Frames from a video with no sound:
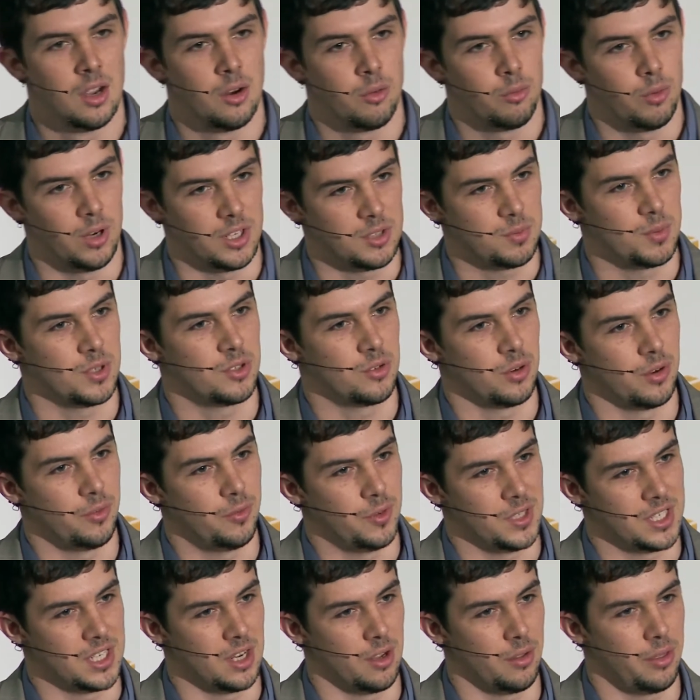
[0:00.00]
Respiratory
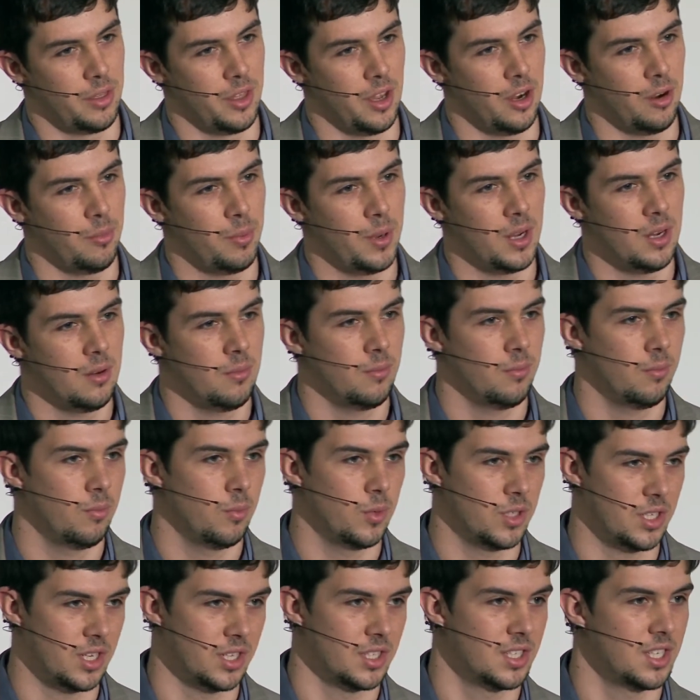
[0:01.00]
physiotherapy,
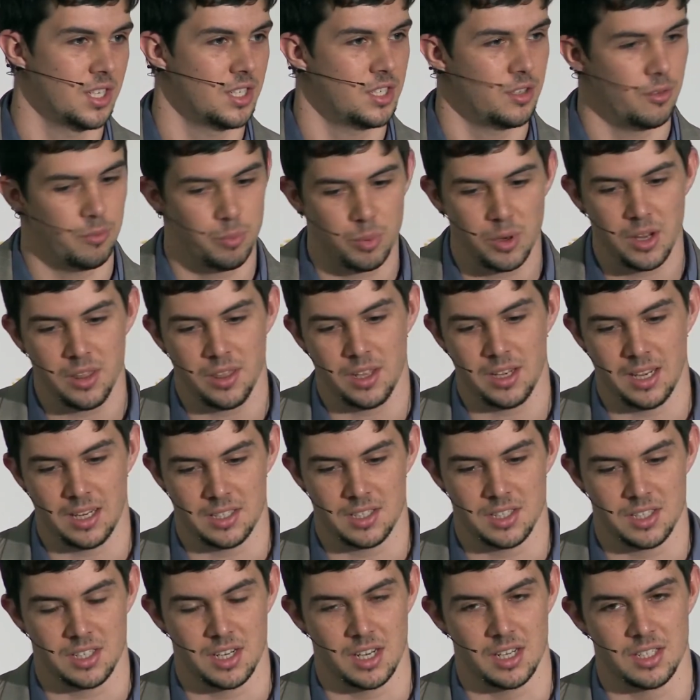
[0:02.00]
which consists of breathing
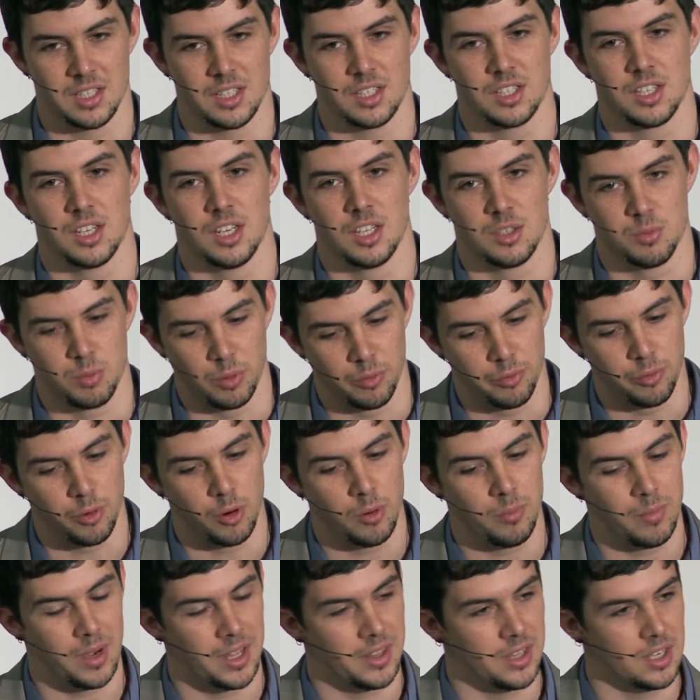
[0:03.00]
exercises, is
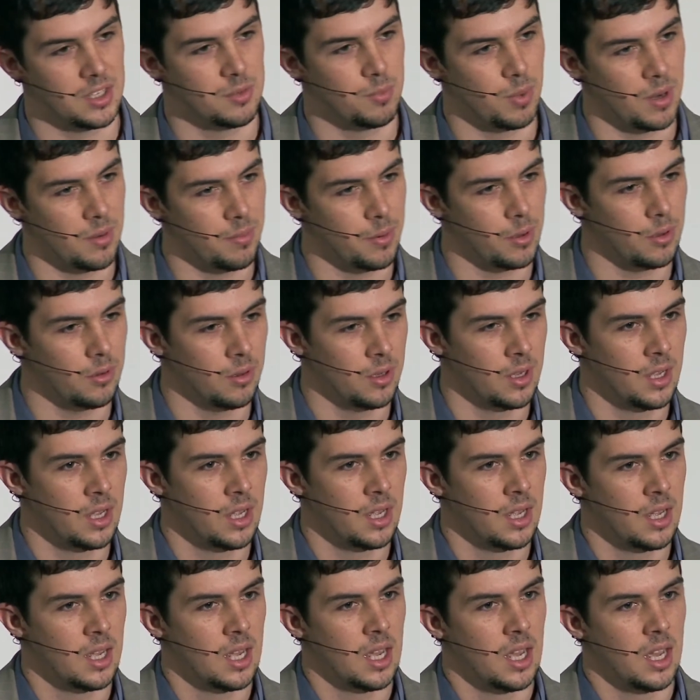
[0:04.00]
performed by these people
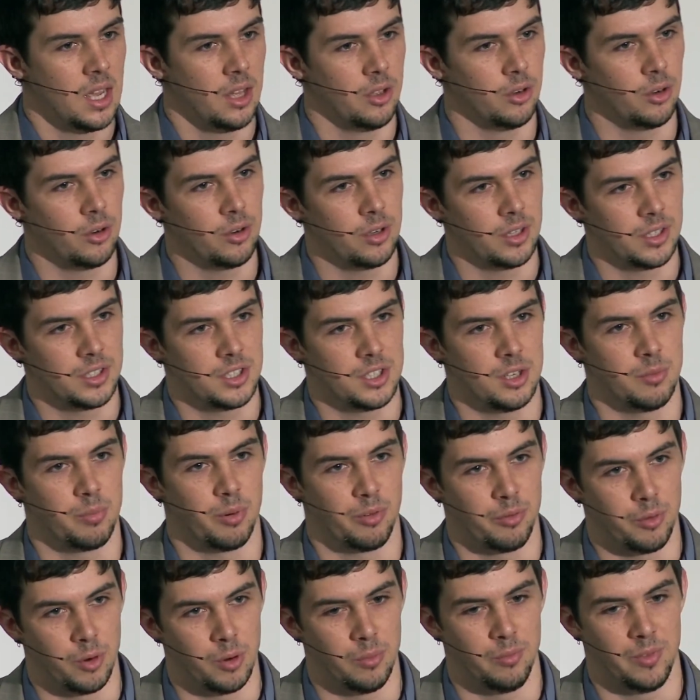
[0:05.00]
in order to
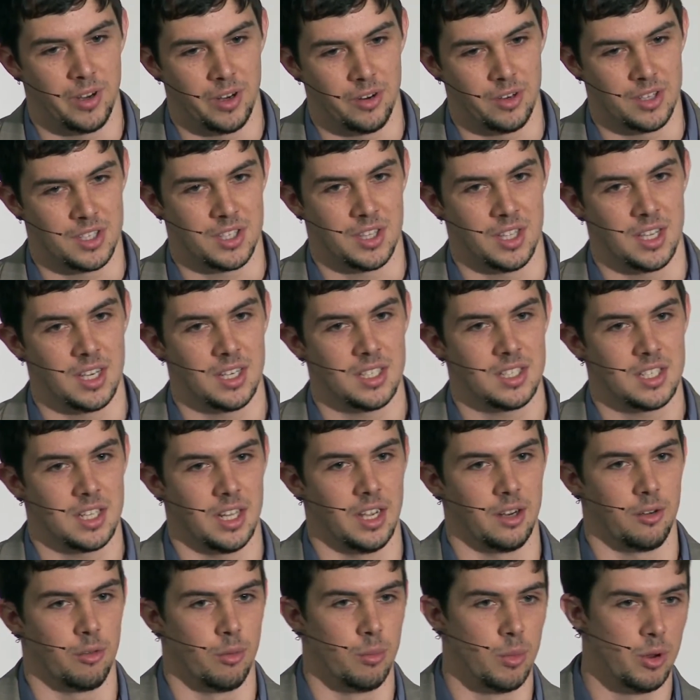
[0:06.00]
perform various things
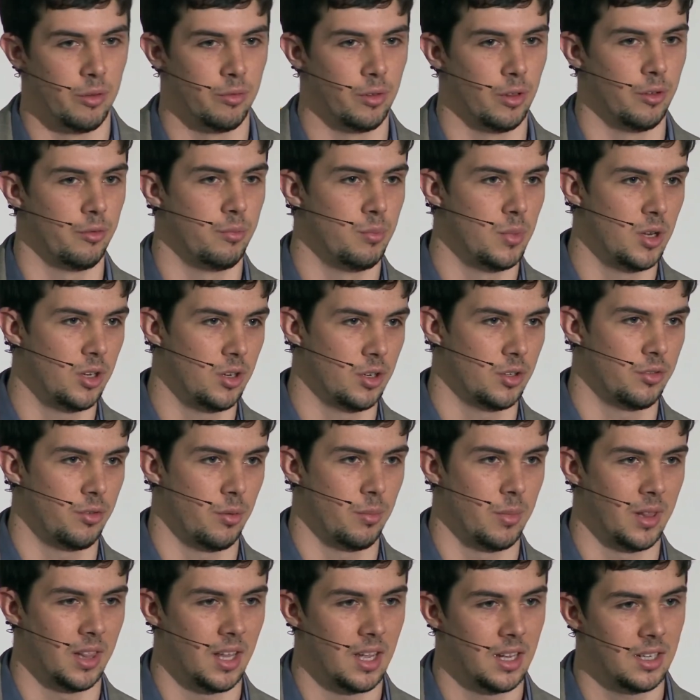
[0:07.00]
like removal of mucus
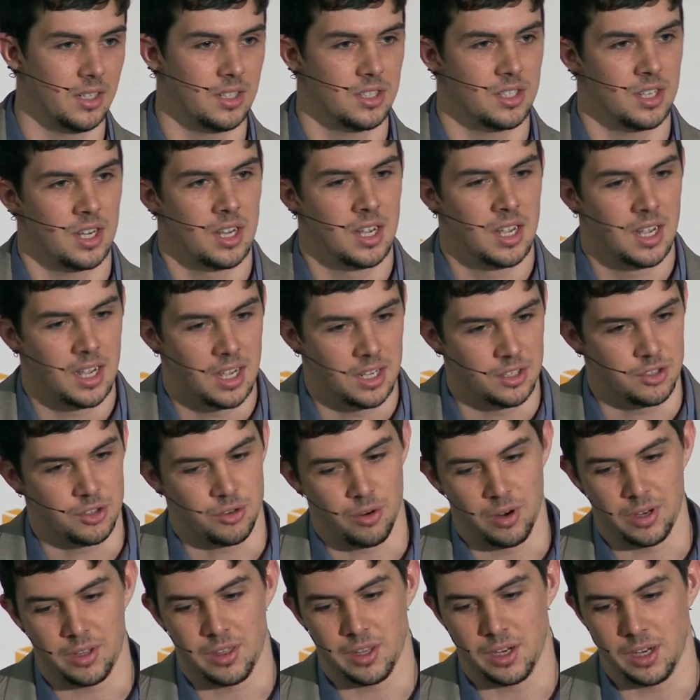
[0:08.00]
from the lungs and
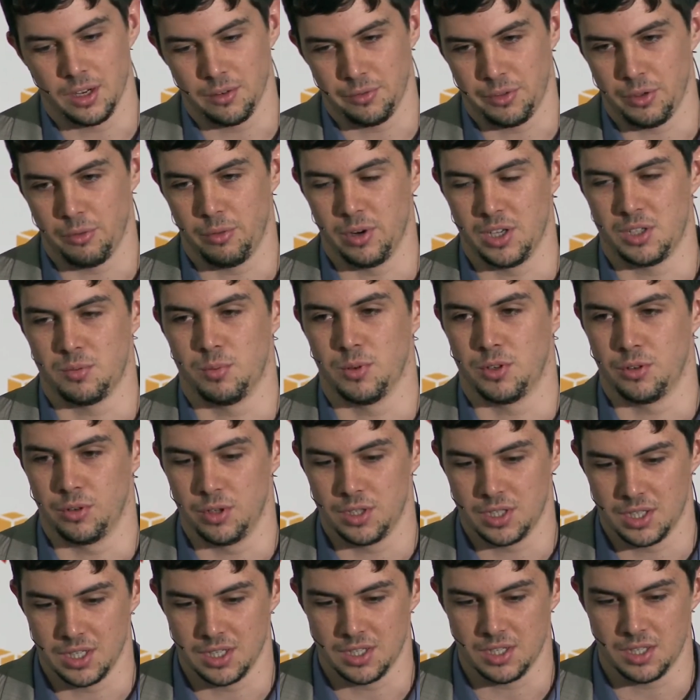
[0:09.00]
strengthening of the respiratory
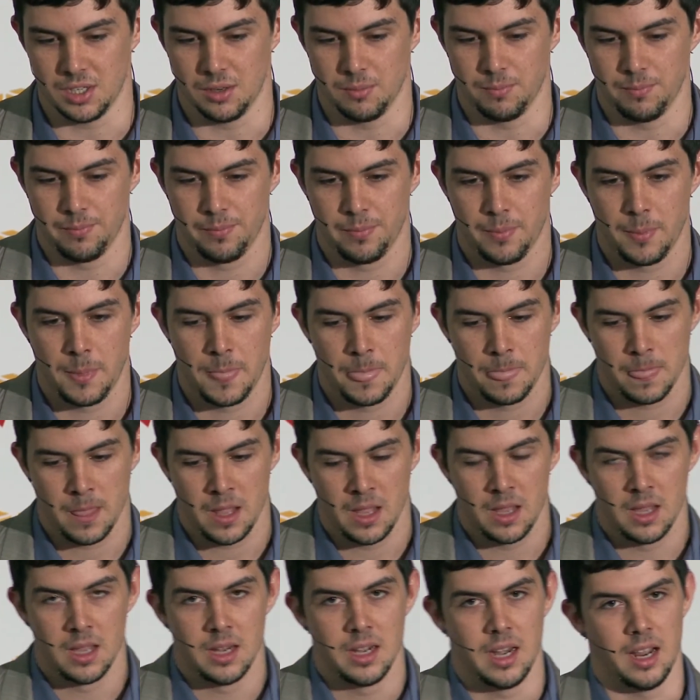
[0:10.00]
system.
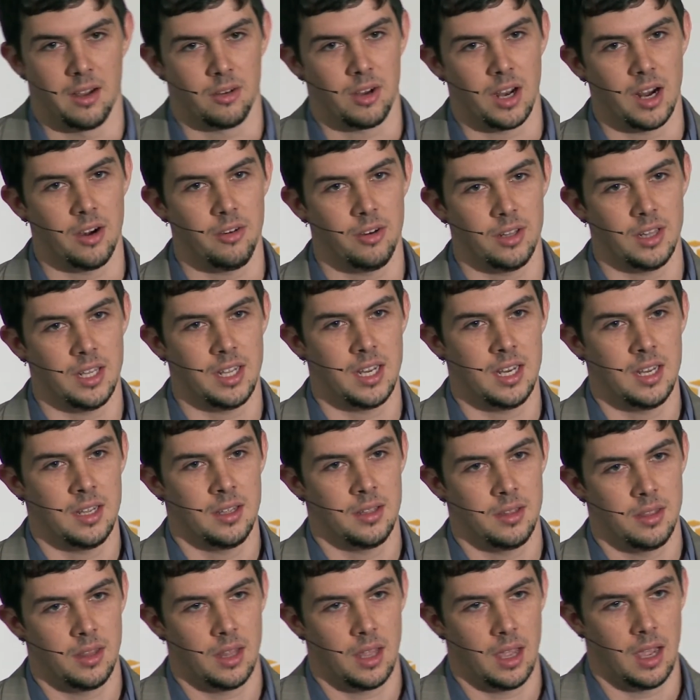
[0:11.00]
Now, currently,
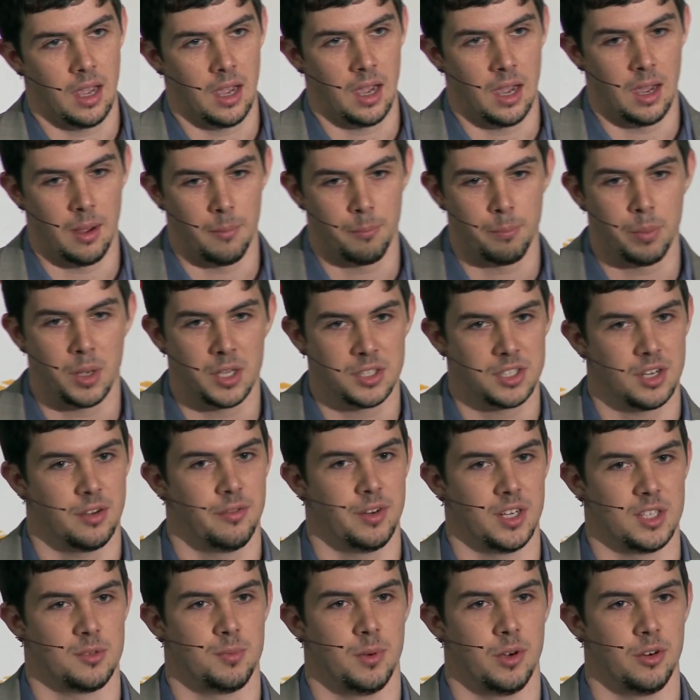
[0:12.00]
positive
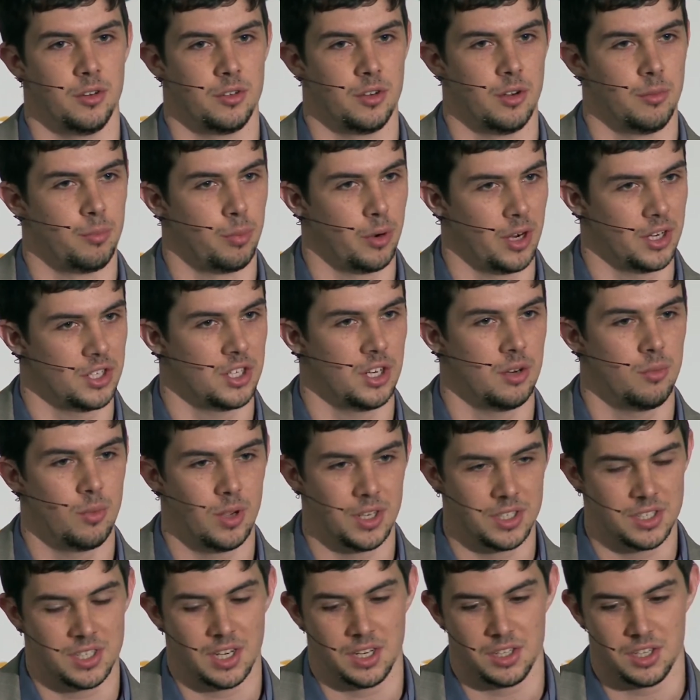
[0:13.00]
expiratory pressure,
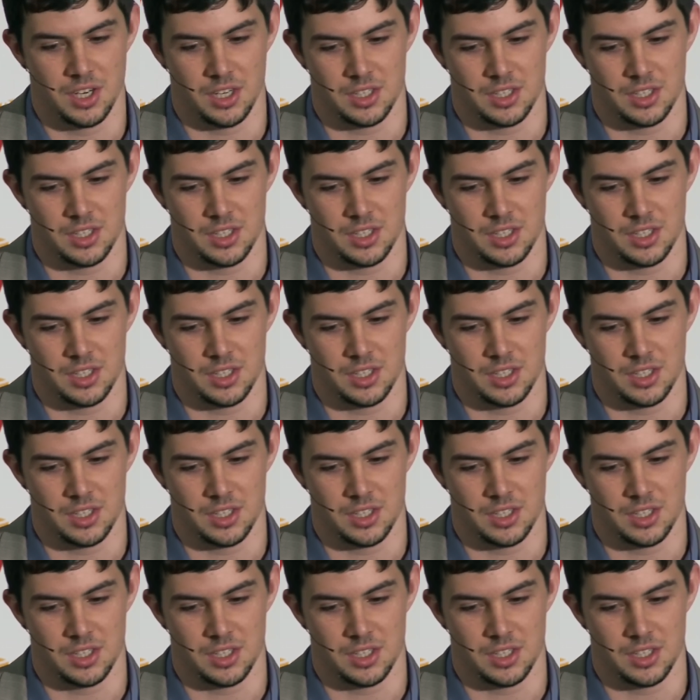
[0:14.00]
one such